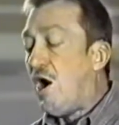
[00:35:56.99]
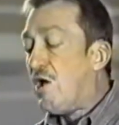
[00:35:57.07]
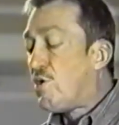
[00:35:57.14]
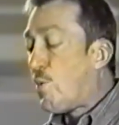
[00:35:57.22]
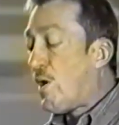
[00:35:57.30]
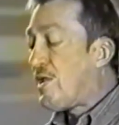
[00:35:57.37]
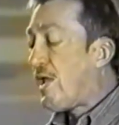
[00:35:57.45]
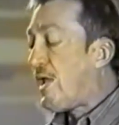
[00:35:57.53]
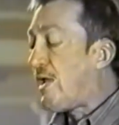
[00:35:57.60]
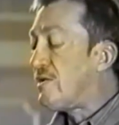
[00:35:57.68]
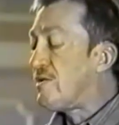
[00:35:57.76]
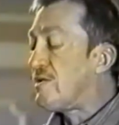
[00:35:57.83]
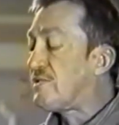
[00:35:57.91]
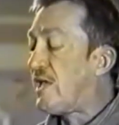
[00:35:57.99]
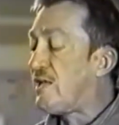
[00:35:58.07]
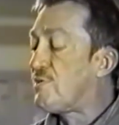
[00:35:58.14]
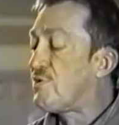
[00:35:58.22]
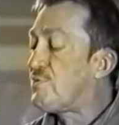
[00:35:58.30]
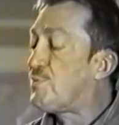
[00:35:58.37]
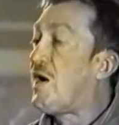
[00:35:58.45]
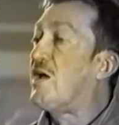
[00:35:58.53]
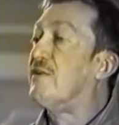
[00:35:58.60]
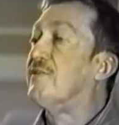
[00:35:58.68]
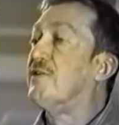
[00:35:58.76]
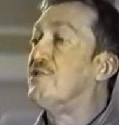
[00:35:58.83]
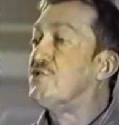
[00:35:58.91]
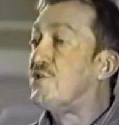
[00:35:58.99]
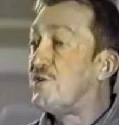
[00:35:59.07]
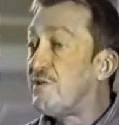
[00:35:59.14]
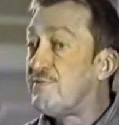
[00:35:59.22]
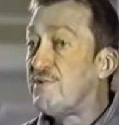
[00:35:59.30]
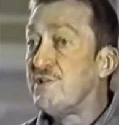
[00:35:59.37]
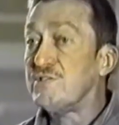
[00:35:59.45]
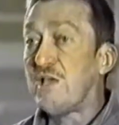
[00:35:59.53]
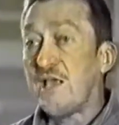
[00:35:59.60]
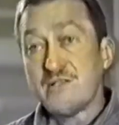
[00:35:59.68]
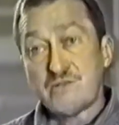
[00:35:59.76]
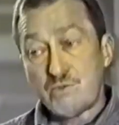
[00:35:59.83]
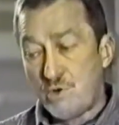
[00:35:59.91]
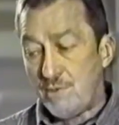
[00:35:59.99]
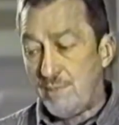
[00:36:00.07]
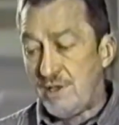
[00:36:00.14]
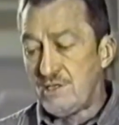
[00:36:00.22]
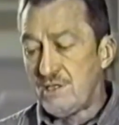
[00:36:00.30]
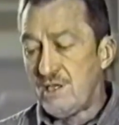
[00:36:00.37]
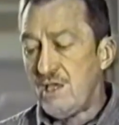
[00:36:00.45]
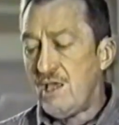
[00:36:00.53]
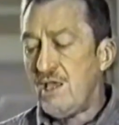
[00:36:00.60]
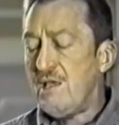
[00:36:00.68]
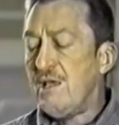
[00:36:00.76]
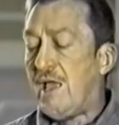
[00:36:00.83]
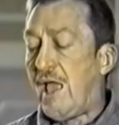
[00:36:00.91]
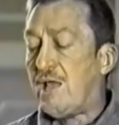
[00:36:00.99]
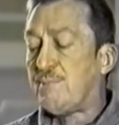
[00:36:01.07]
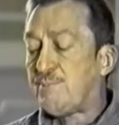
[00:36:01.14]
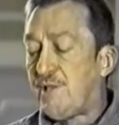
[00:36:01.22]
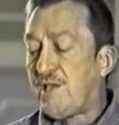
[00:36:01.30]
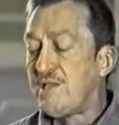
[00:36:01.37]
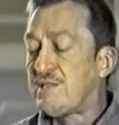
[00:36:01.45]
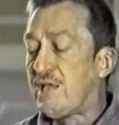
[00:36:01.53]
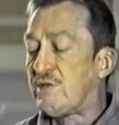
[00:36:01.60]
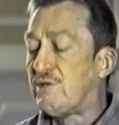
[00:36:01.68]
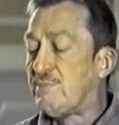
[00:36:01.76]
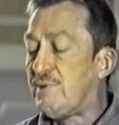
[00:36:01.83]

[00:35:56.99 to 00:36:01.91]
On the one hand, Sandy was proud of her assertiveness as a woman and pleased at her